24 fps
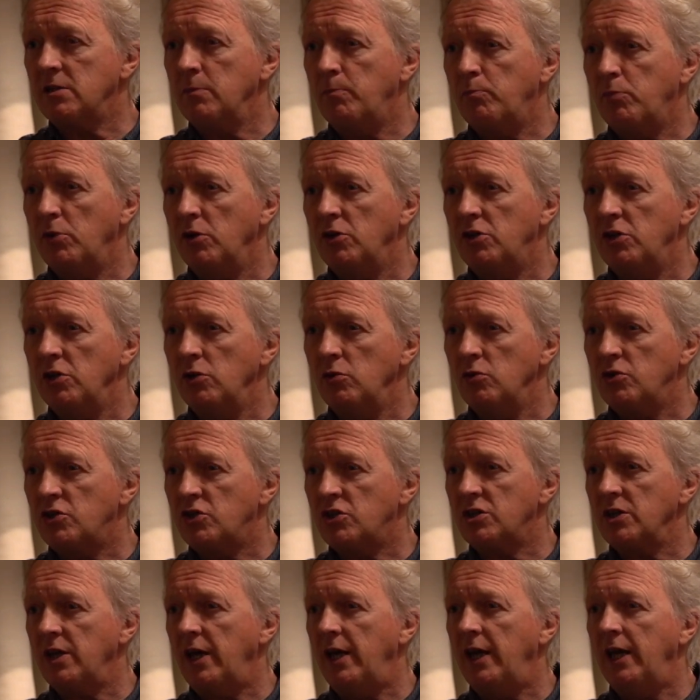to
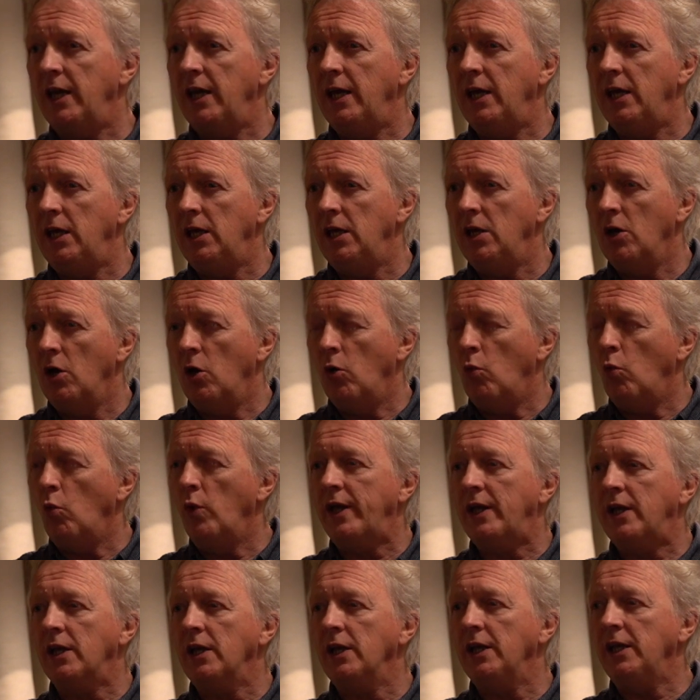produce a
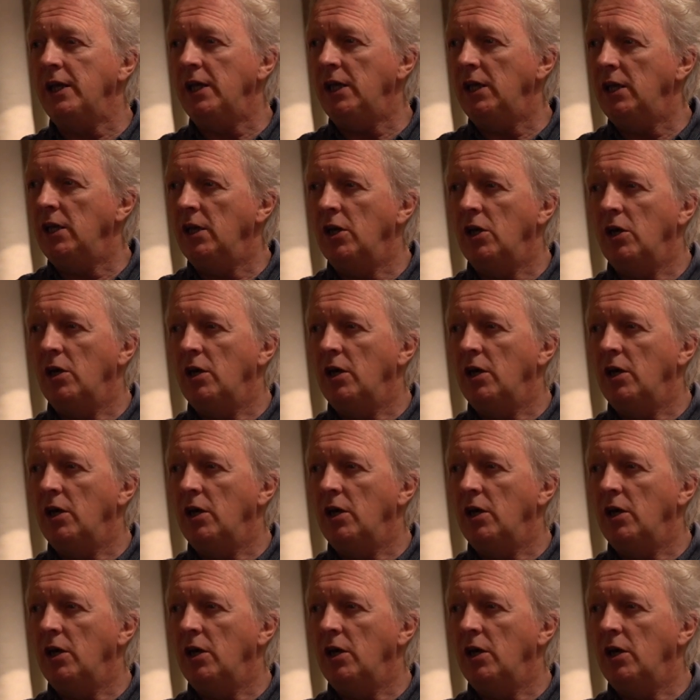weekly